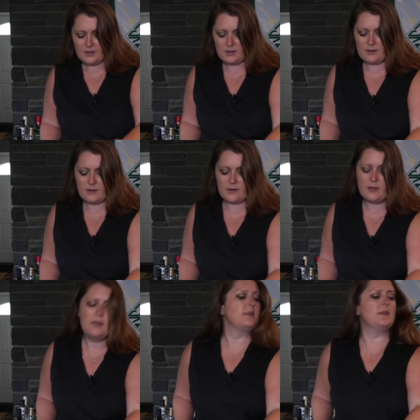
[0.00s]
All
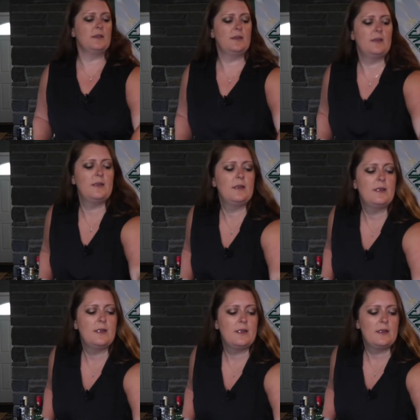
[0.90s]
right.
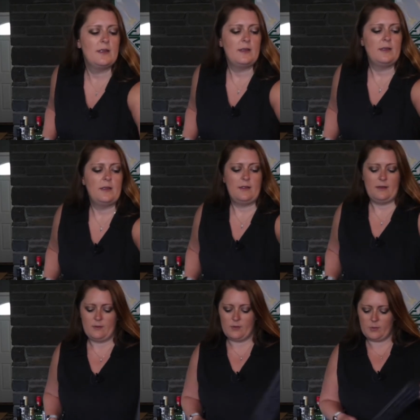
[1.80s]

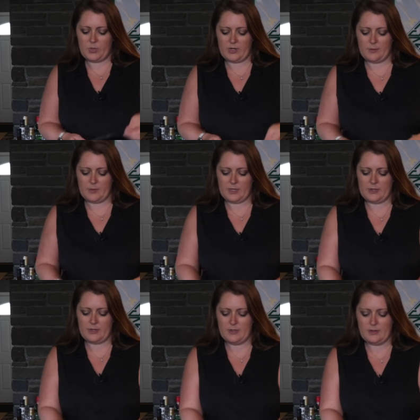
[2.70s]
And I'll pop that
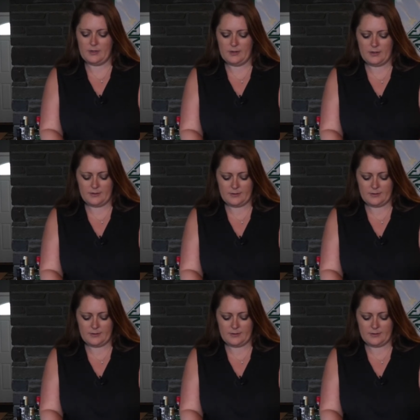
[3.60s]
on there